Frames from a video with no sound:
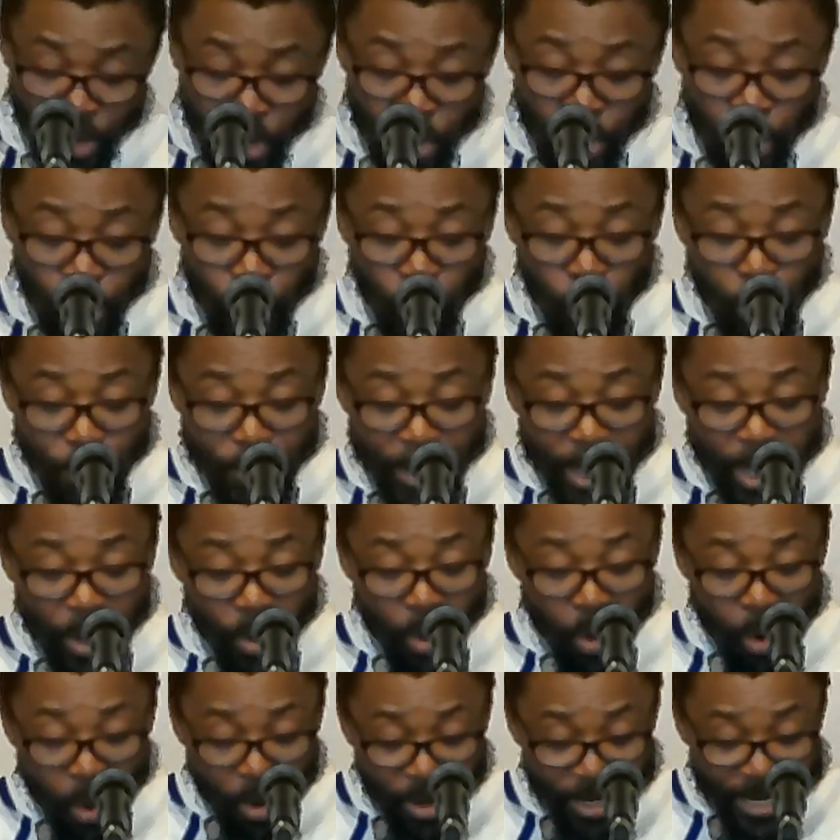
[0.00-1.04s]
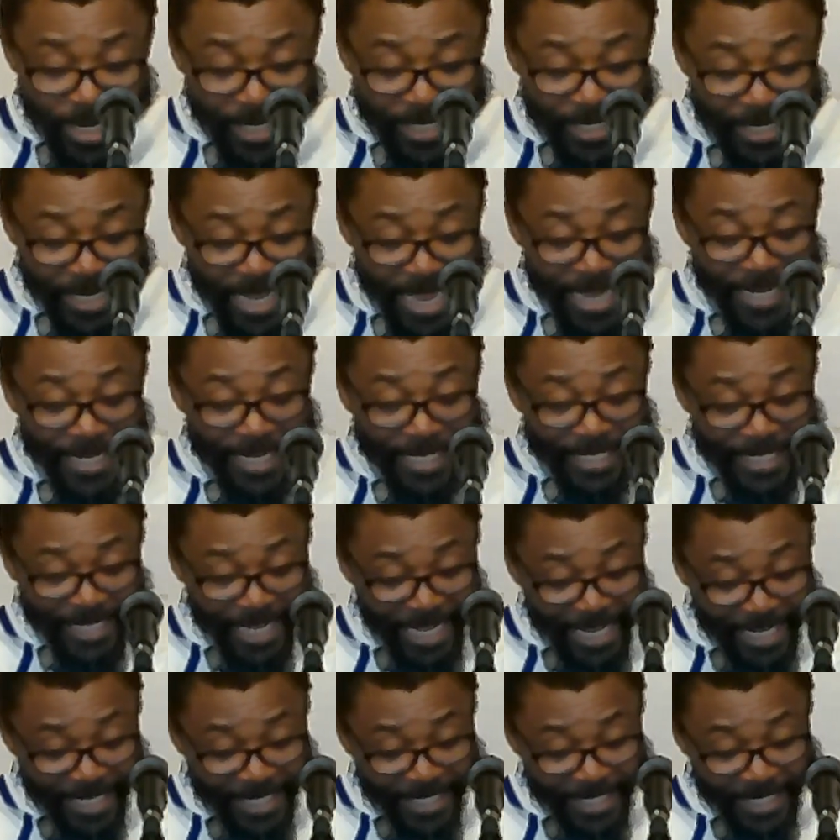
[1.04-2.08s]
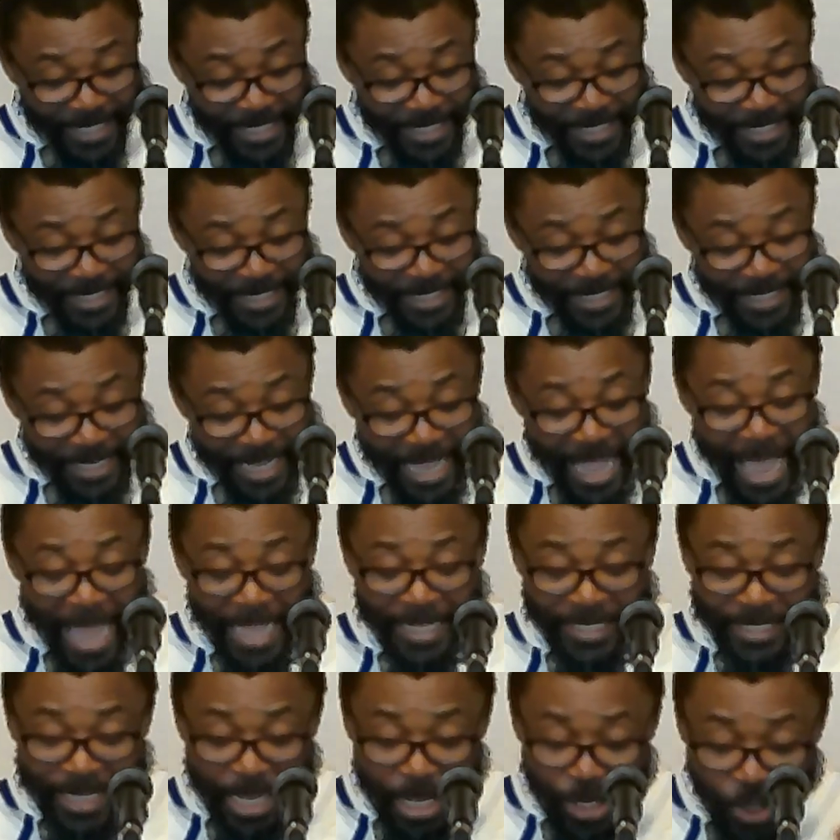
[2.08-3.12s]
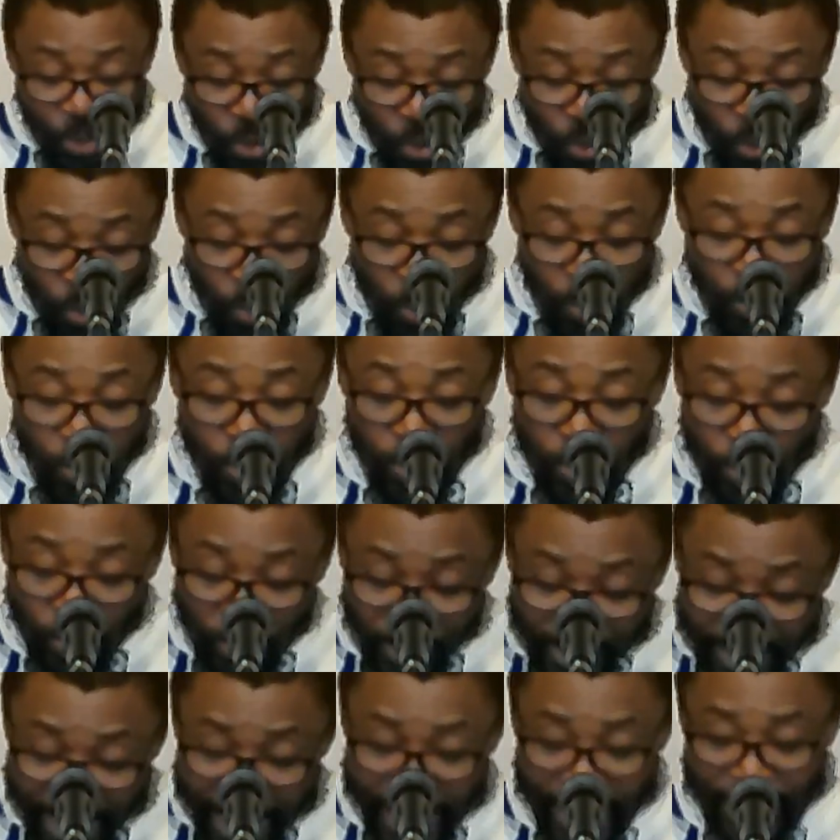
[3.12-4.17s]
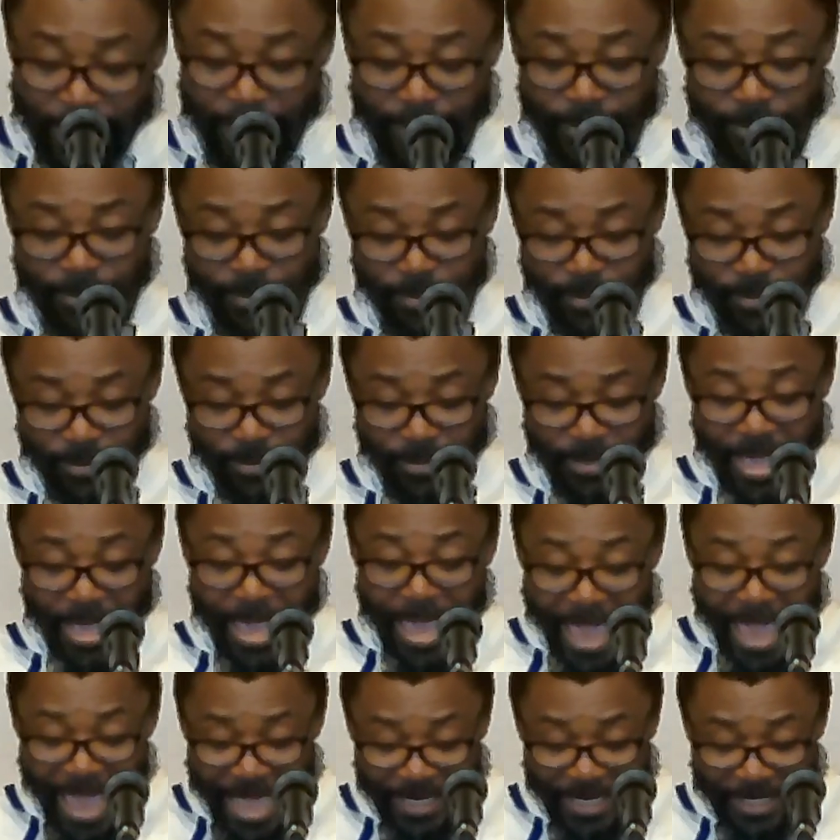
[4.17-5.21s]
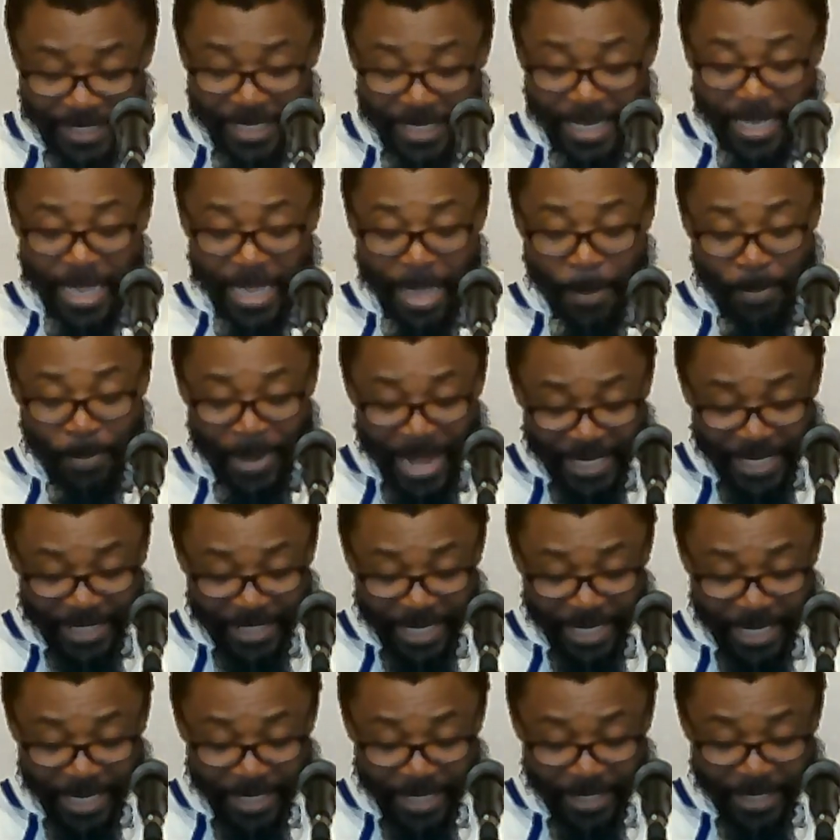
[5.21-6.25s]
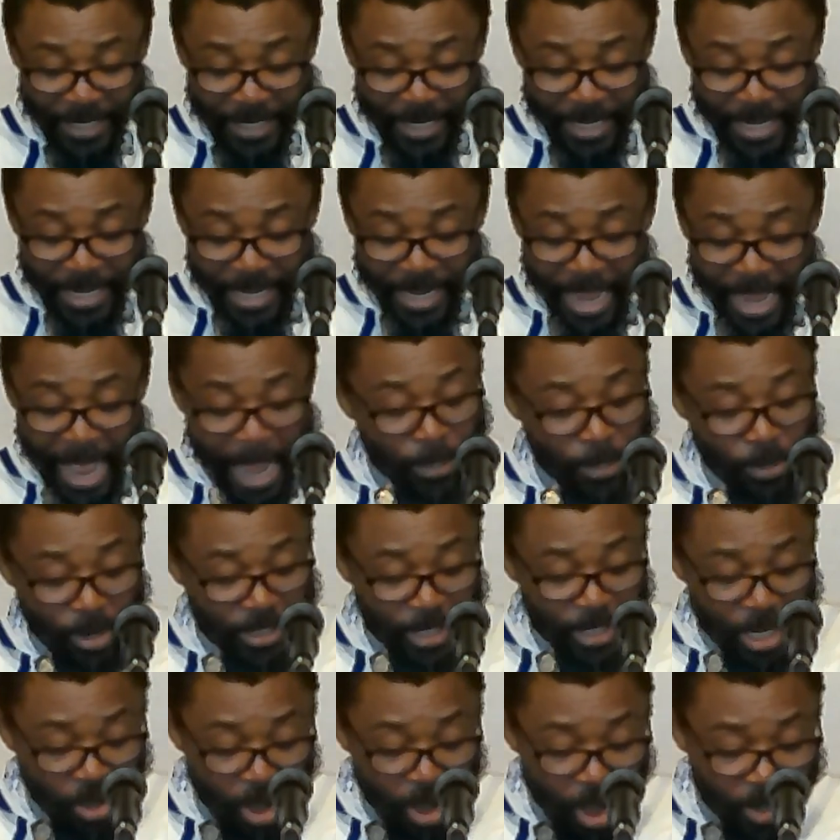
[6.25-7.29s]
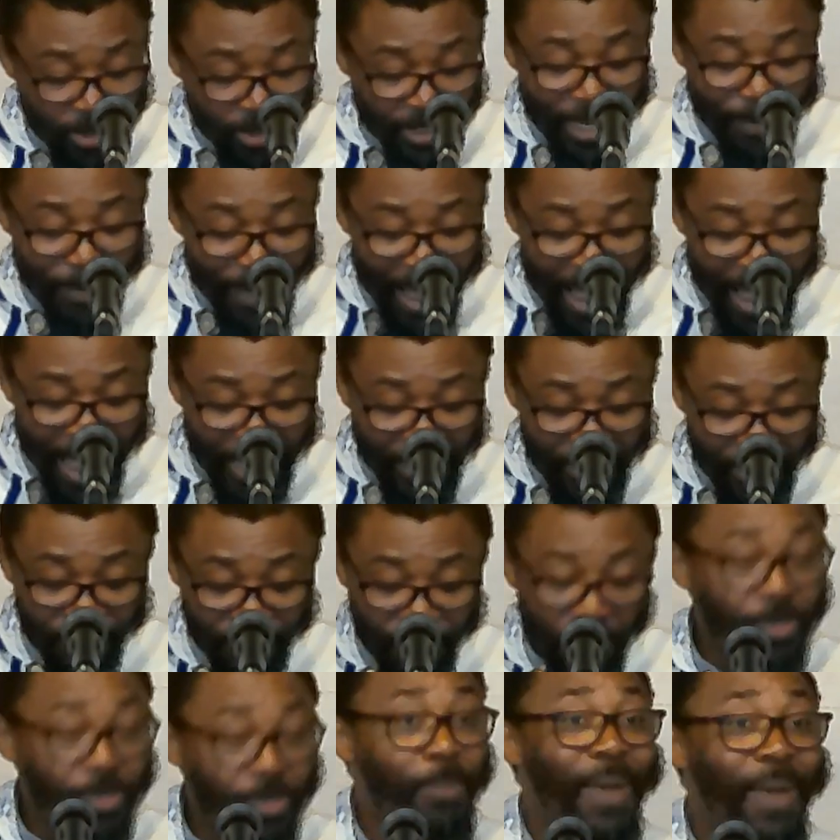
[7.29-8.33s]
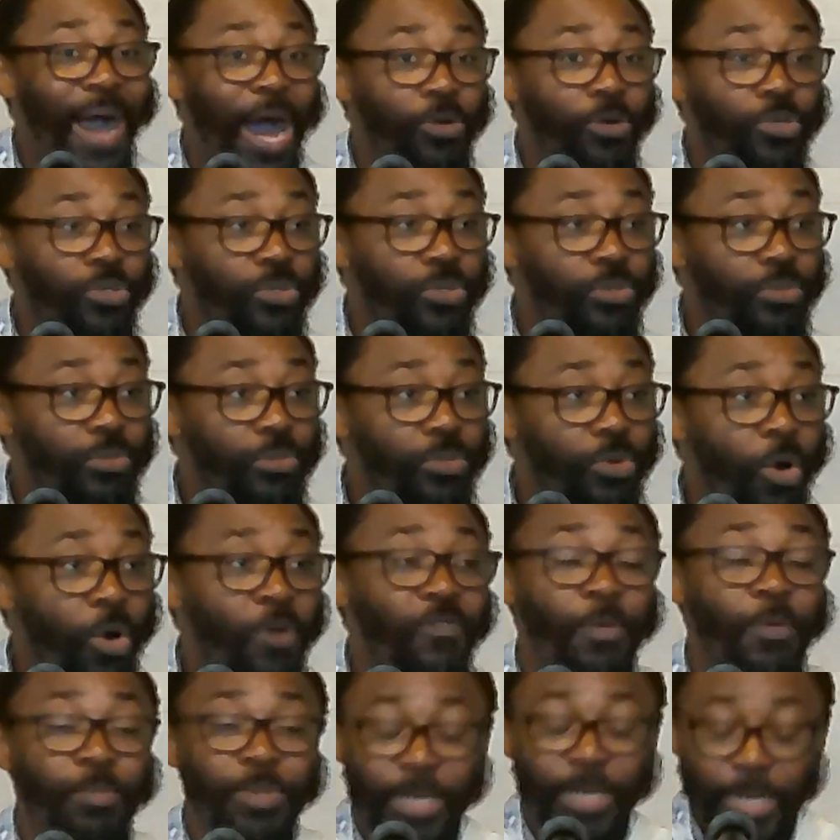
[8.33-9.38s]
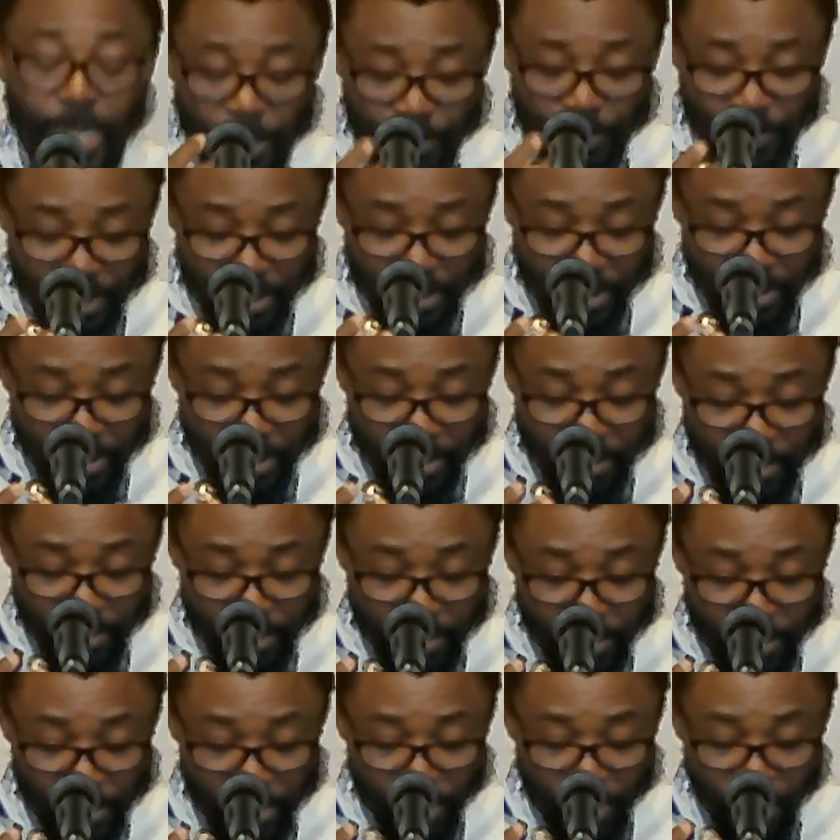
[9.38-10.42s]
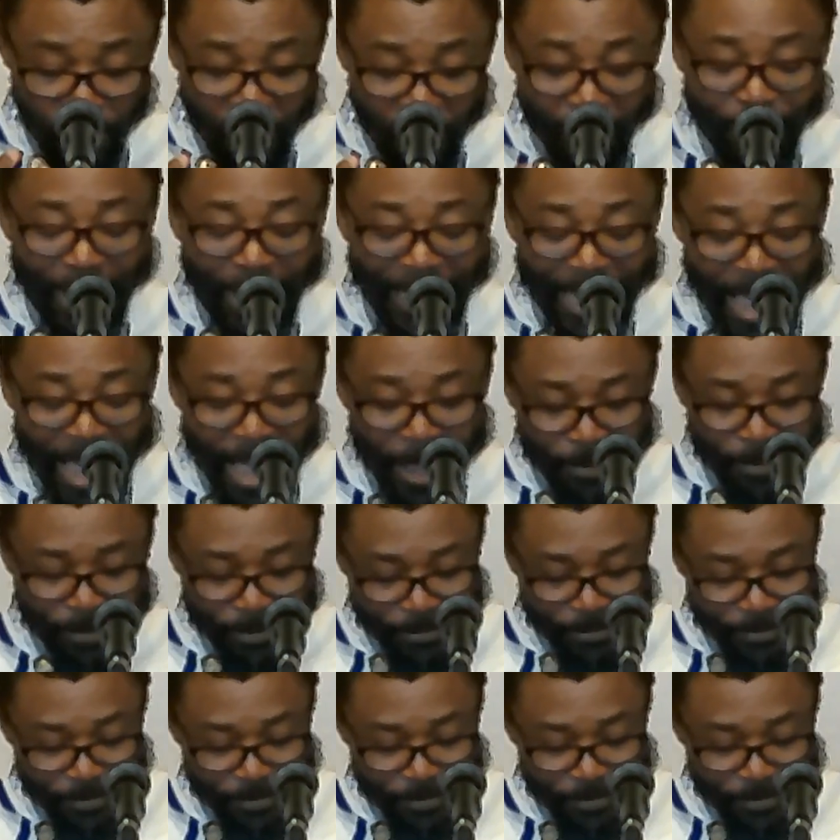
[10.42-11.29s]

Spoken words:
you may only say the thing I tell you to say. Hence, a blessing and not a curse emerged from the mouth or from the lips of Balaam.